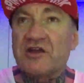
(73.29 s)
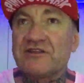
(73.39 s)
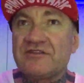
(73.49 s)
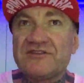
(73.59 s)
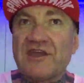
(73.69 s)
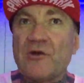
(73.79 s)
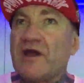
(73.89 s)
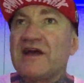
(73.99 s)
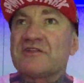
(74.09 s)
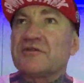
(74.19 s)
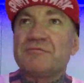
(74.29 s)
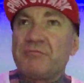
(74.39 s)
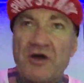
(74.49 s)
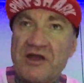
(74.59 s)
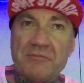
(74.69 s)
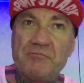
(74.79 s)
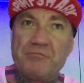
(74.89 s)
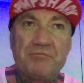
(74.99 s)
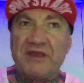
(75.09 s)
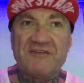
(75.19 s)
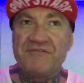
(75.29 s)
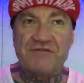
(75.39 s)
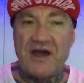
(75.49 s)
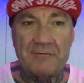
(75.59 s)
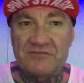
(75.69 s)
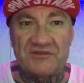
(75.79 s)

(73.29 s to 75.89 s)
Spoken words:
I'd go out and I'd buy a big farm